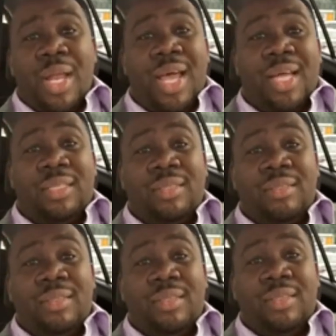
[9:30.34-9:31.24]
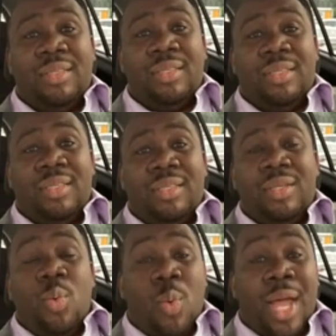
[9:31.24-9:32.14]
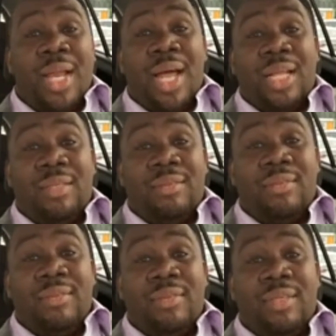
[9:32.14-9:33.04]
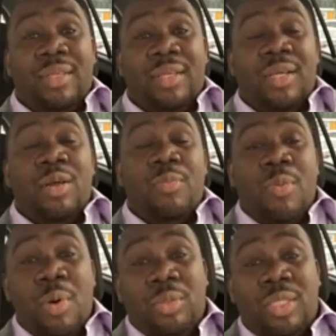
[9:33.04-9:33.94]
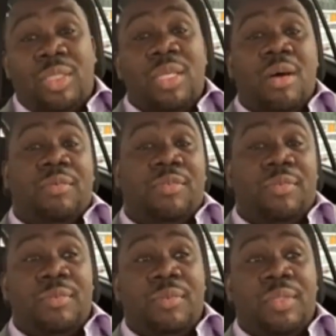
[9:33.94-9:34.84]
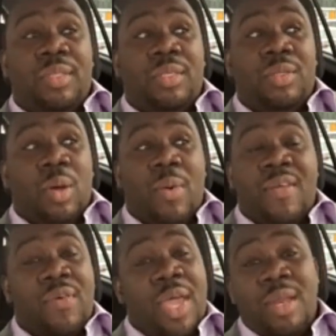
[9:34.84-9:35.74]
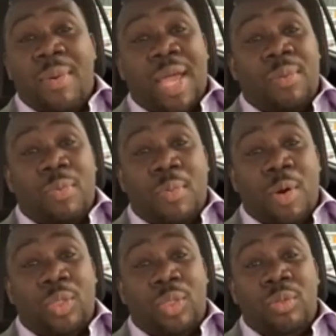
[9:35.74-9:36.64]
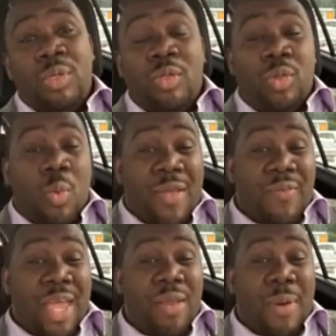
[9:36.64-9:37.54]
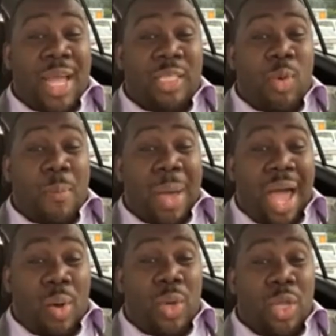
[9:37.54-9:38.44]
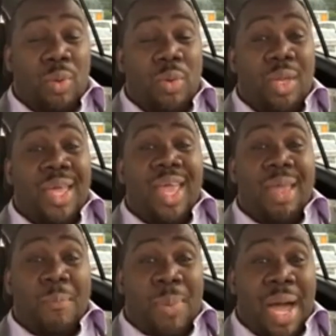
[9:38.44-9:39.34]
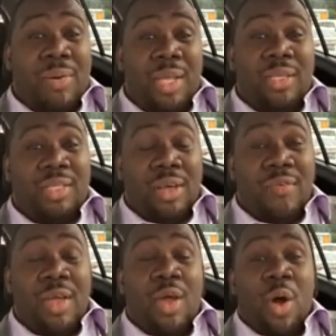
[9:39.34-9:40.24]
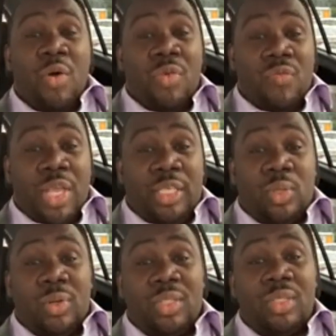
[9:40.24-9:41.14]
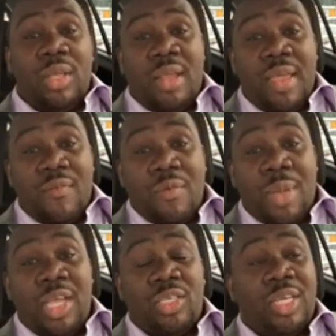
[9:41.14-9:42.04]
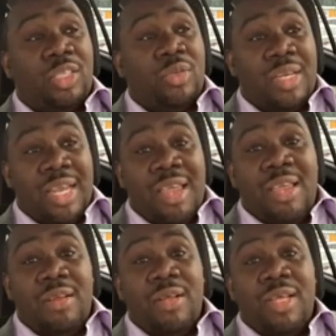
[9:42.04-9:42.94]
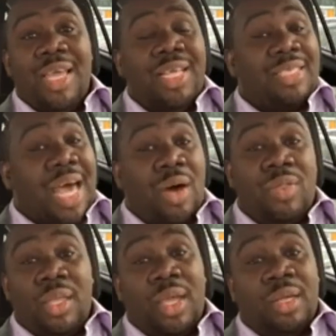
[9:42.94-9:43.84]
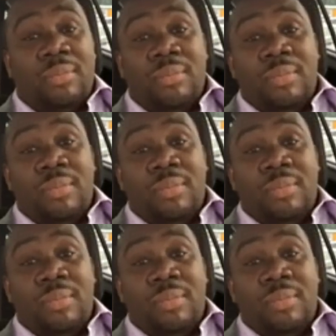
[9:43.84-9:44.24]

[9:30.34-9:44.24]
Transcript: Why not? Why not? Promote yourself. Don't wait for anybody to promote you. Don't wait for anybody to empower you. Empower yourself. All the resources and the information that you need is out there.